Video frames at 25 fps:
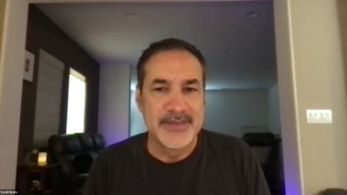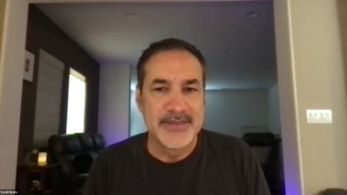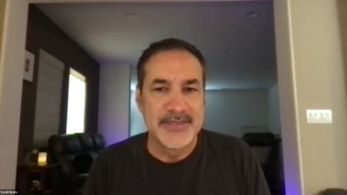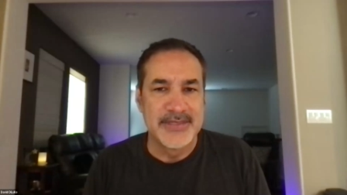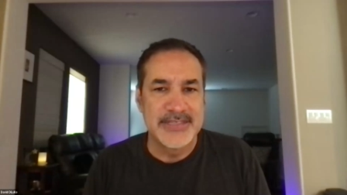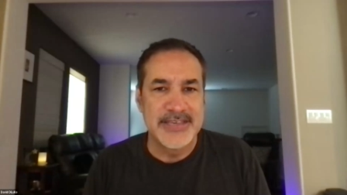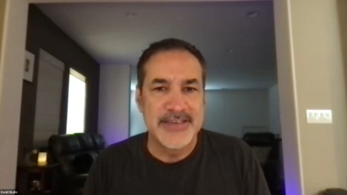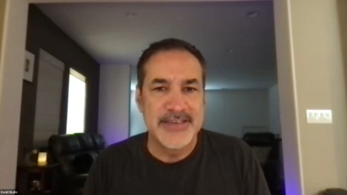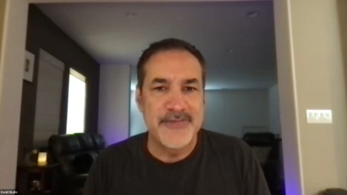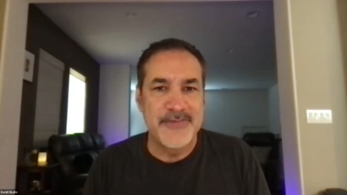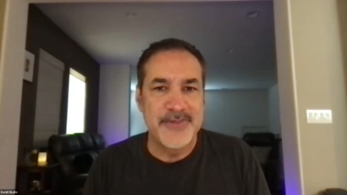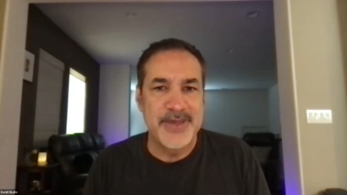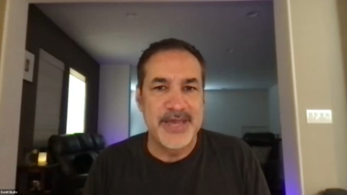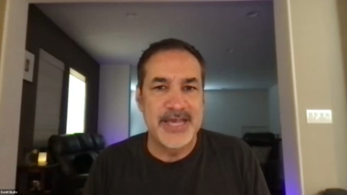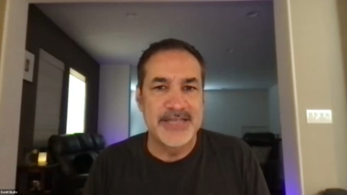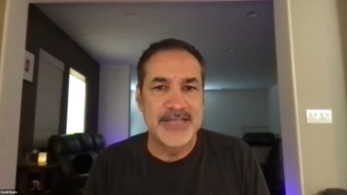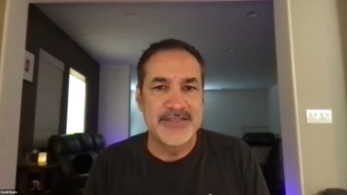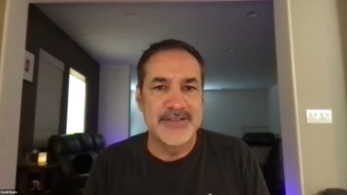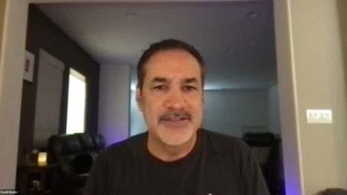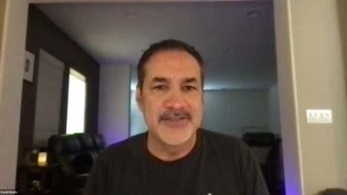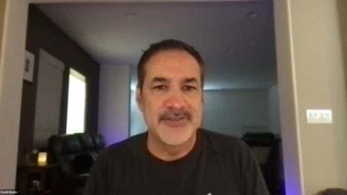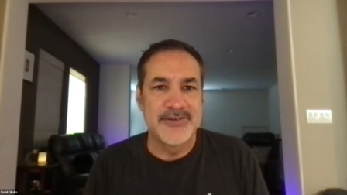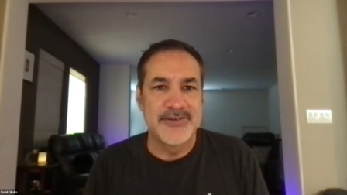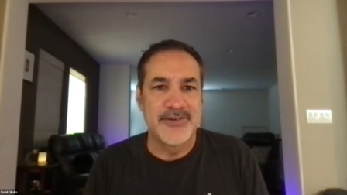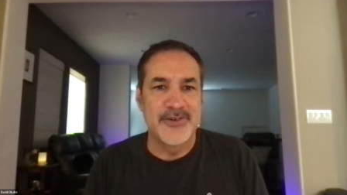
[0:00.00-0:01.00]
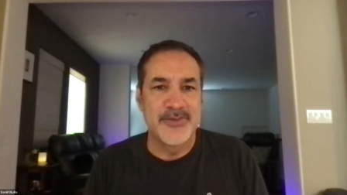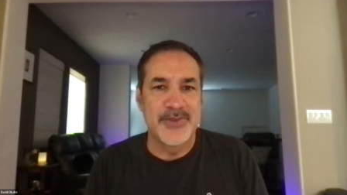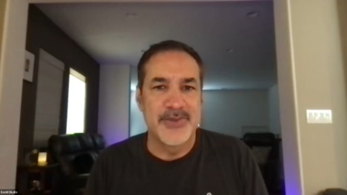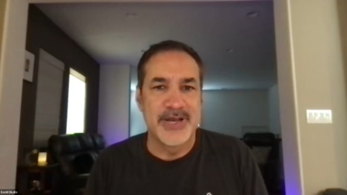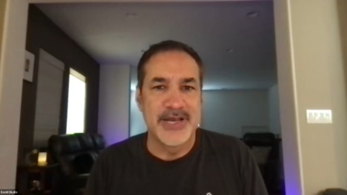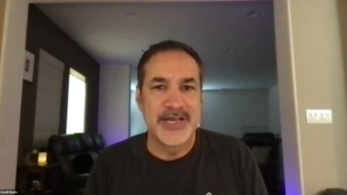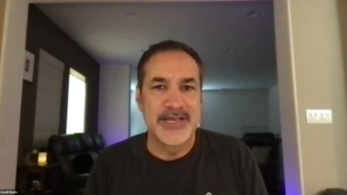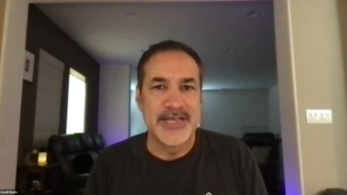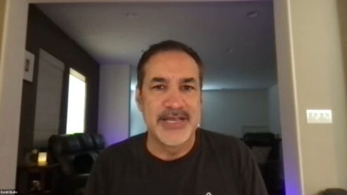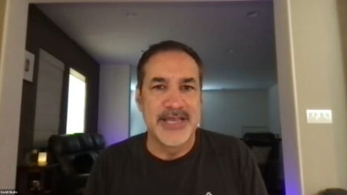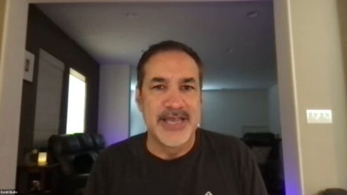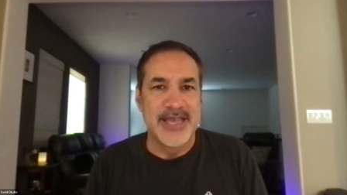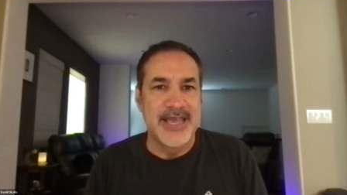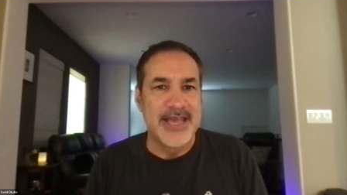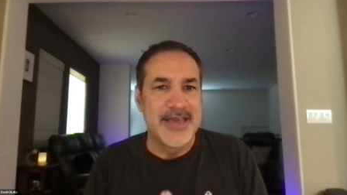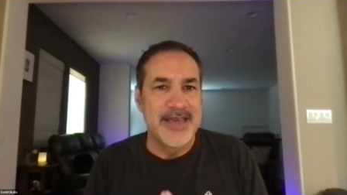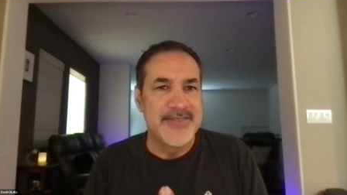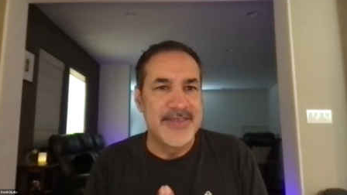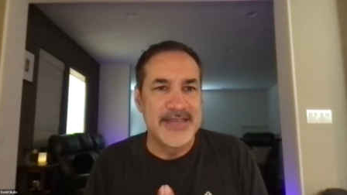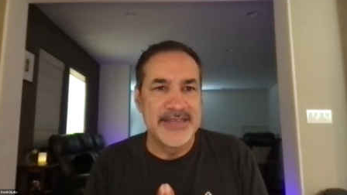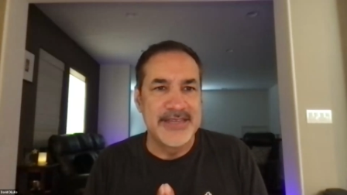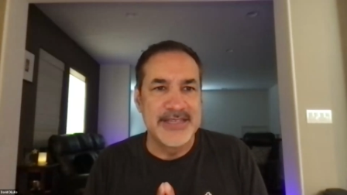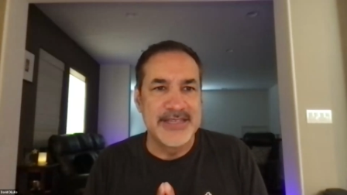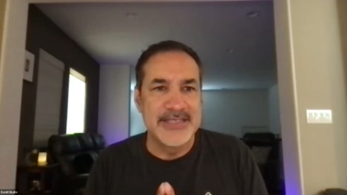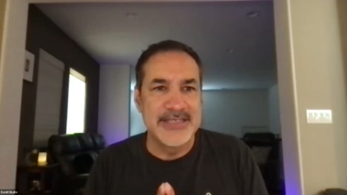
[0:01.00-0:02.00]
Safe passage through your mind. And
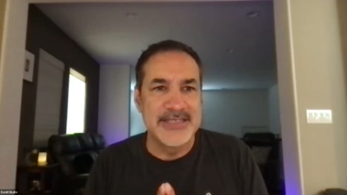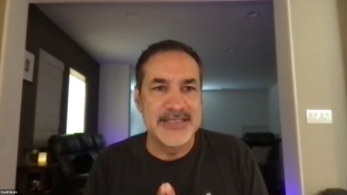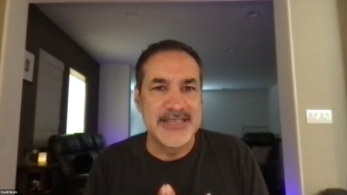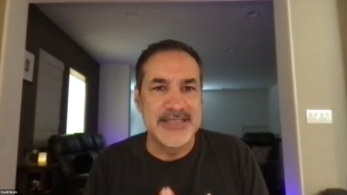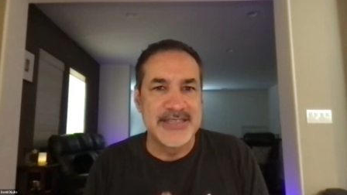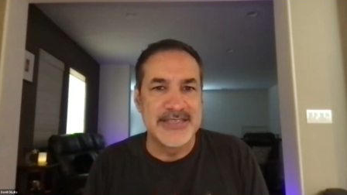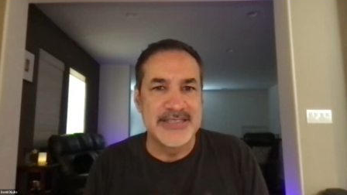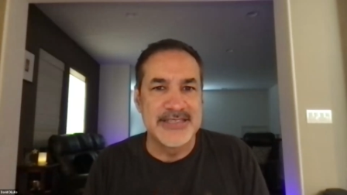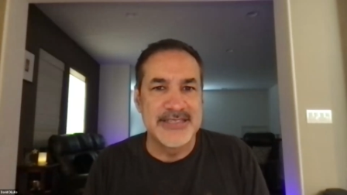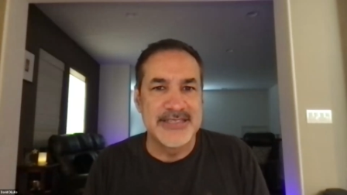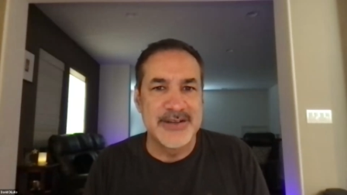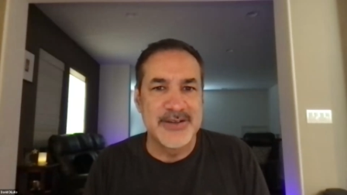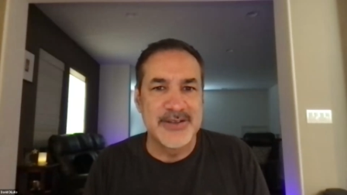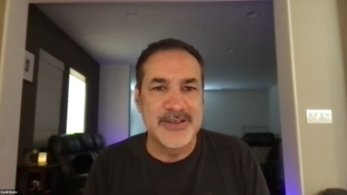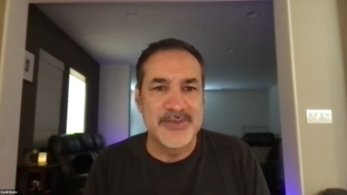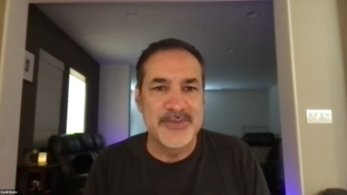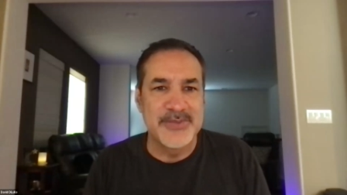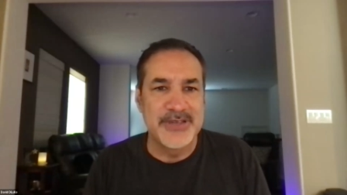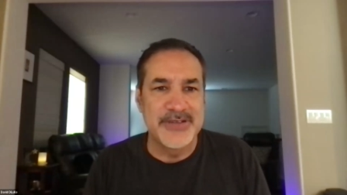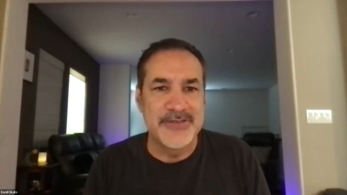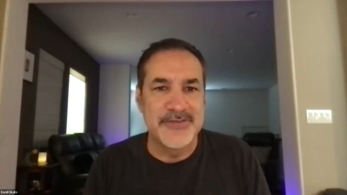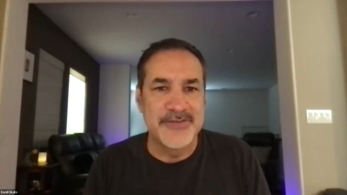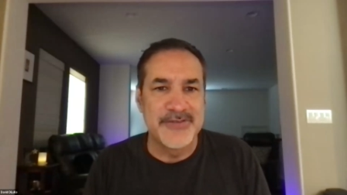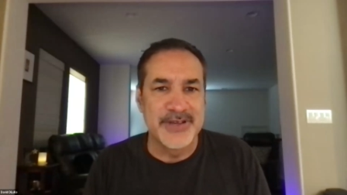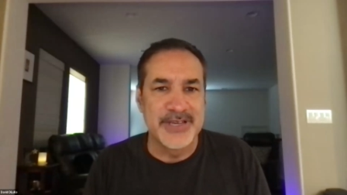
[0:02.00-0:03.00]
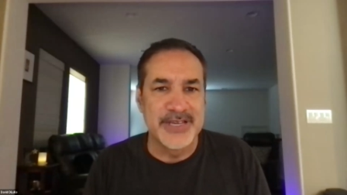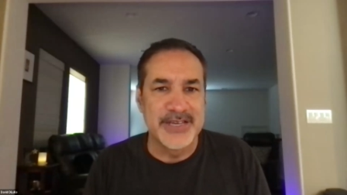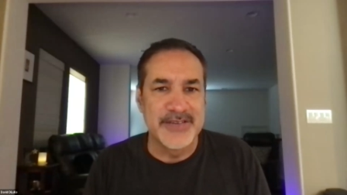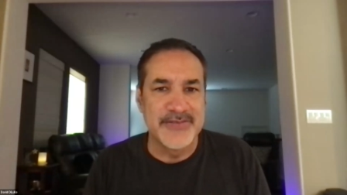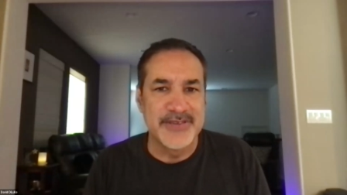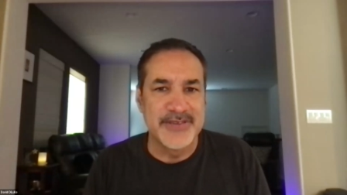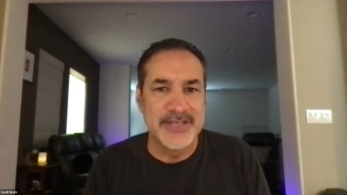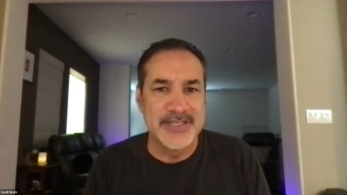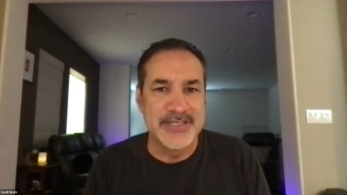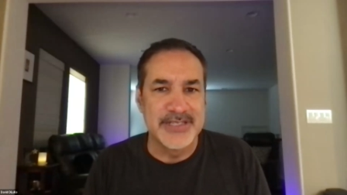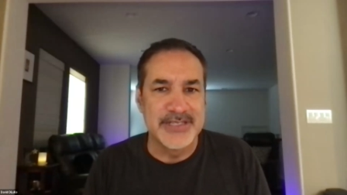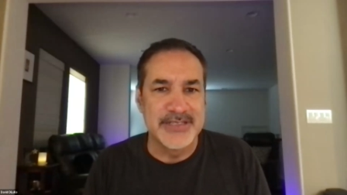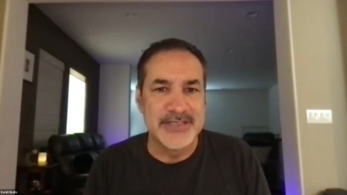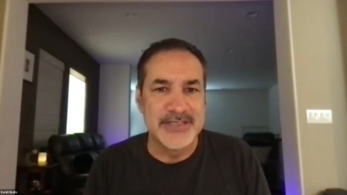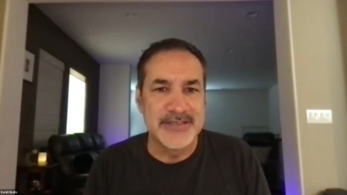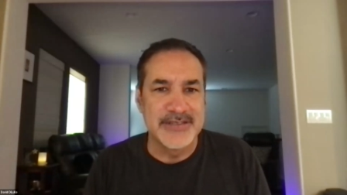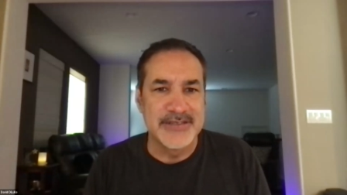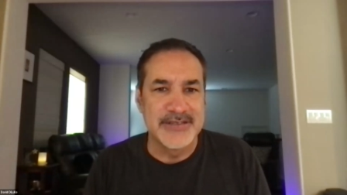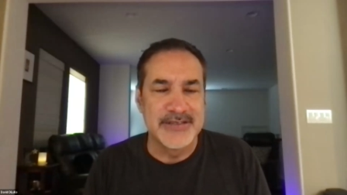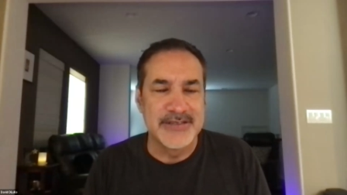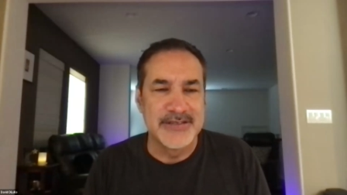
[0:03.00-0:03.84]
that doesn't necessarily mean forgiveness.